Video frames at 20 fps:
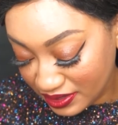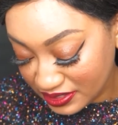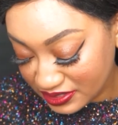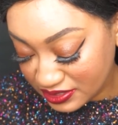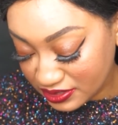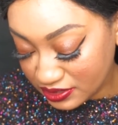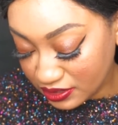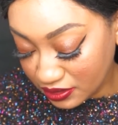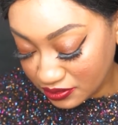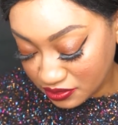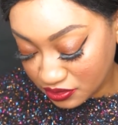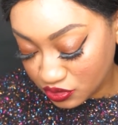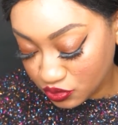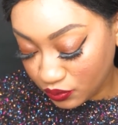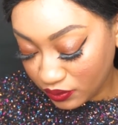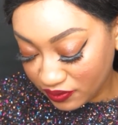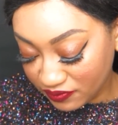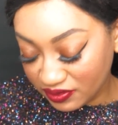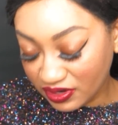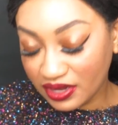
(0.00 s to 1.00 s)
this is also
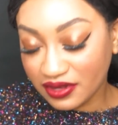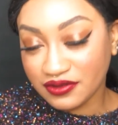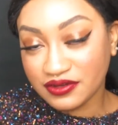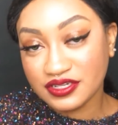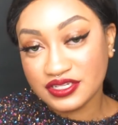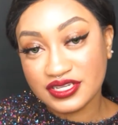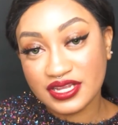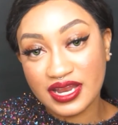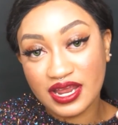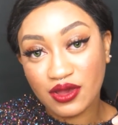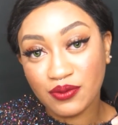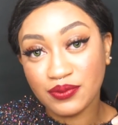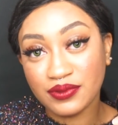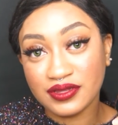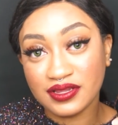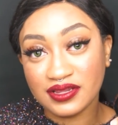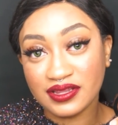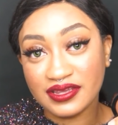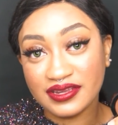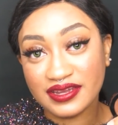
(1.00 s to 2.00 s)
$12 and I'll put
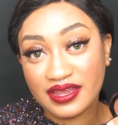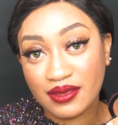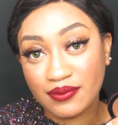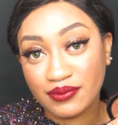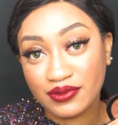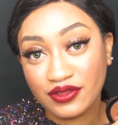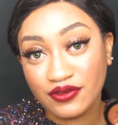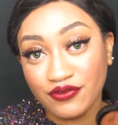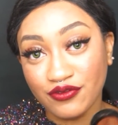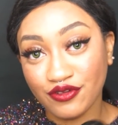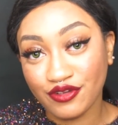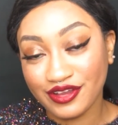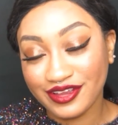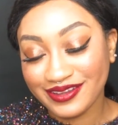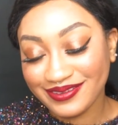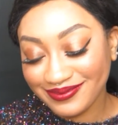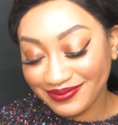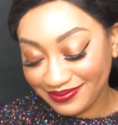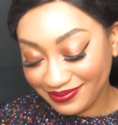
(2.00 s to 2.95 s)
the link down below for it.